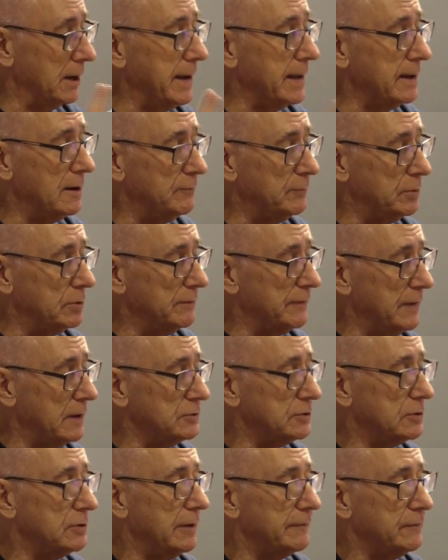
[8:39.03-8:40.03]
Again, I'll put a
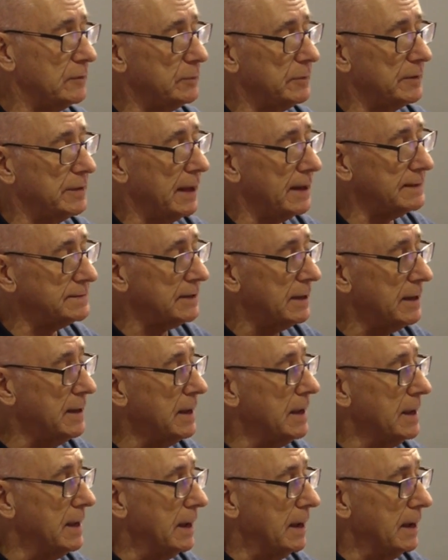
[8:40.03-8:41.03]
photograph up of that.
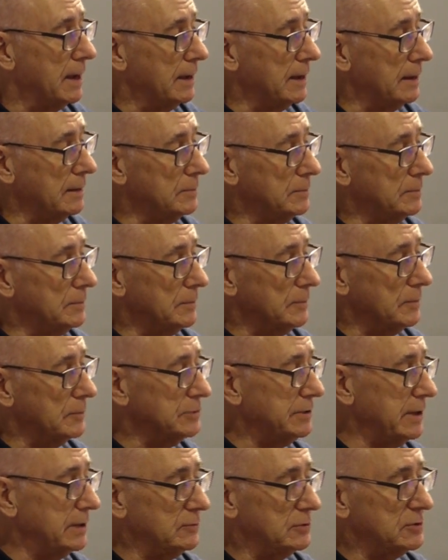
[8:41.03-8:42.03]

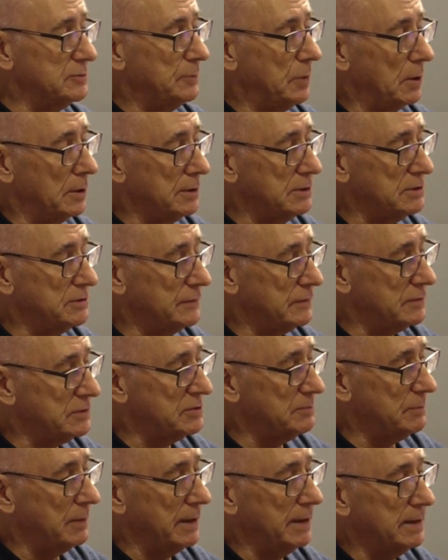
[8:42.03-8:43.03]
Generous pockets for the
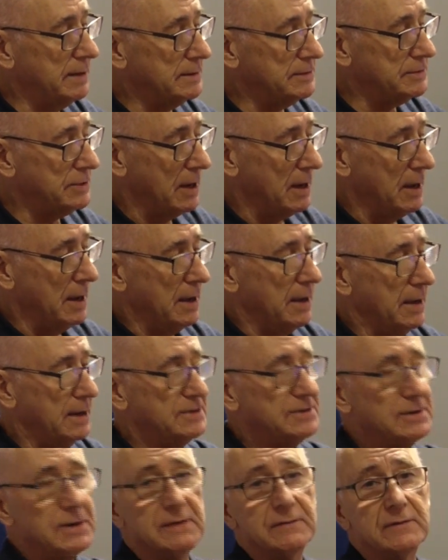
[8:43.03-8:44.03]
speakers.
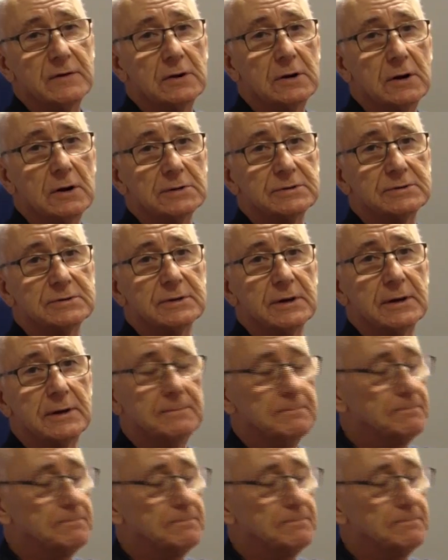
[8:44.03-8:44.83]
It's even got